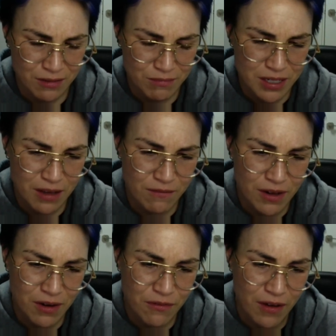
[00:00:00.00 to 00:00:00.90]
but I am
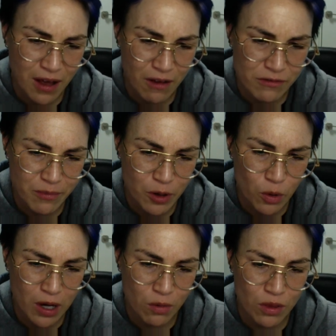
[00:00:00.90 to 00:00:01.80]
very far from
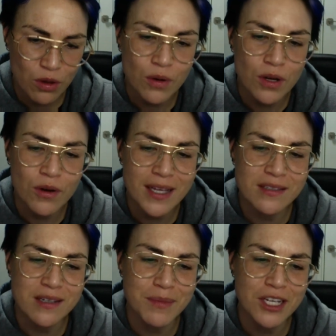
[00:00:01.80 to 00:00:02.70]
agreeing with you in your
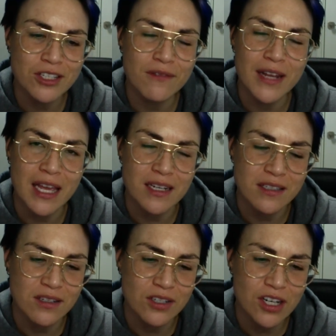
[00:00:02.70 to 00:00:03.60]
estimation of
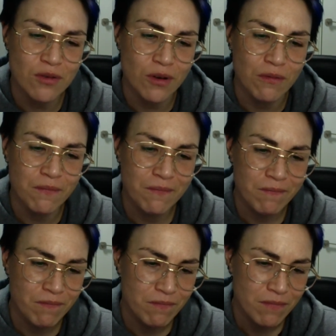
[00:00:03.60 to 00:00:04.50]
ladies in general.
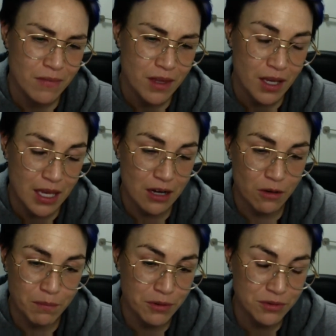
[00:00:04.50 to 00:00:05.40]
I
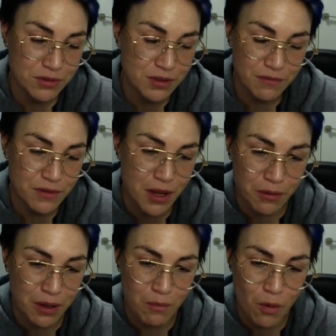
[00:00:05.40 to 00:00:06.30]
cannot boast of knowing